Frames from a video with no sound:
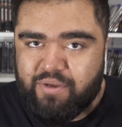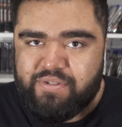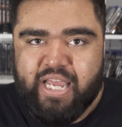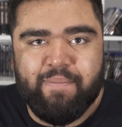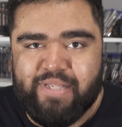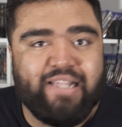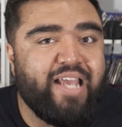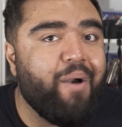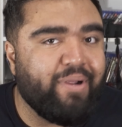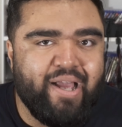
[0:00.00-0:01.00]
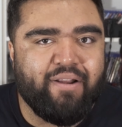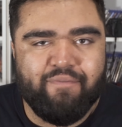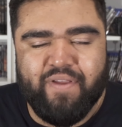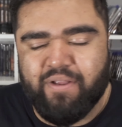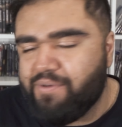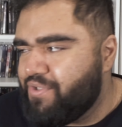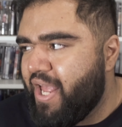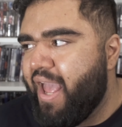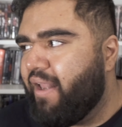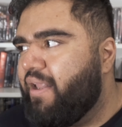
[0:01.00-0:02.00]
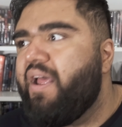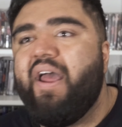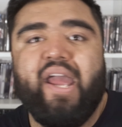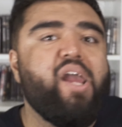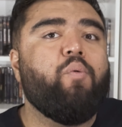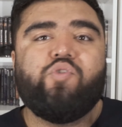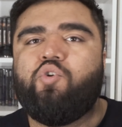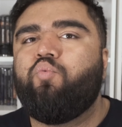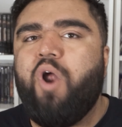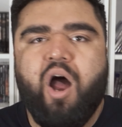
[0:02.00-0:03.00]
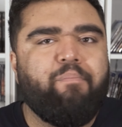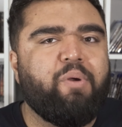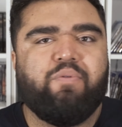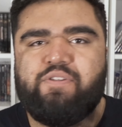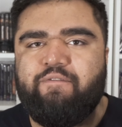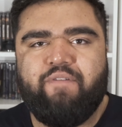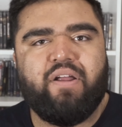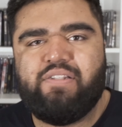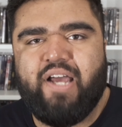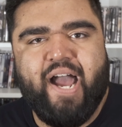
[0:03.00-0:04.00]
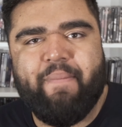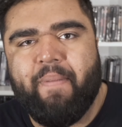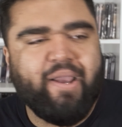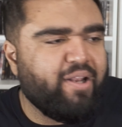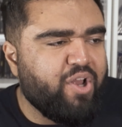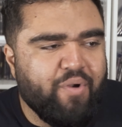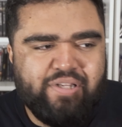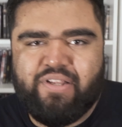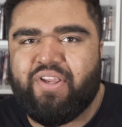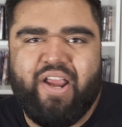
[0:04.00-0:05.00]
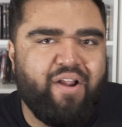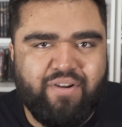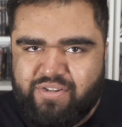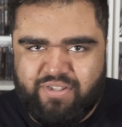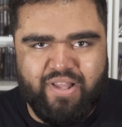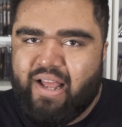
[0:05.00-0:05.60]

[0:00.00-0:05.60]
those games, that's how it kind of feels. And it was a romp. It was a fun time. I'm not going to go into the characters and